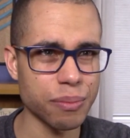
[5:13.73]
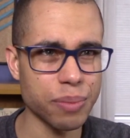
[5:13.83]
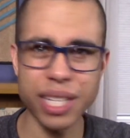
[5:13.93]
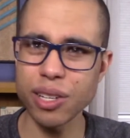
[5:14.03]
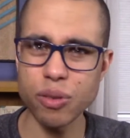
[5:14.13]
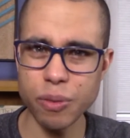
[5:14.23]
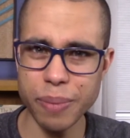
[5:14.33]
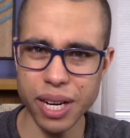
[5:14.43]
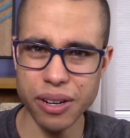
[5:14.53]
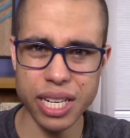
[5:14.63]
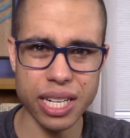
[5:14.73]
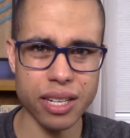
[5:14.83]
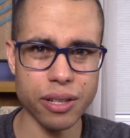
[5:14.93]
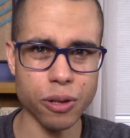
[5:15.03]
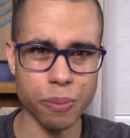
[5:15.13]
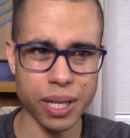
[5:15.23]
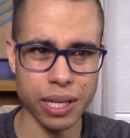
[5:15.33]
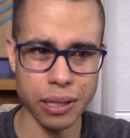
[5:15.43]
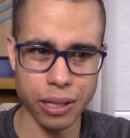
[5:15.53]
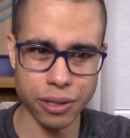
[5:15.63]
being overbearing, you're
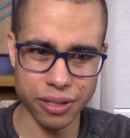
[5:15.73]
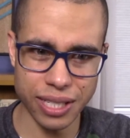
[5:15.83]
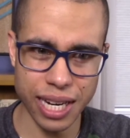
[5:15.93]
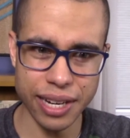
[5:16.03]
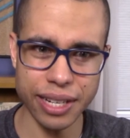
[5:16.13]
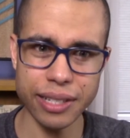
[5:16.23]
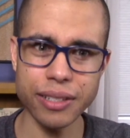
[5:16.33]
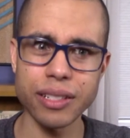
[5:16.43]
being understanding.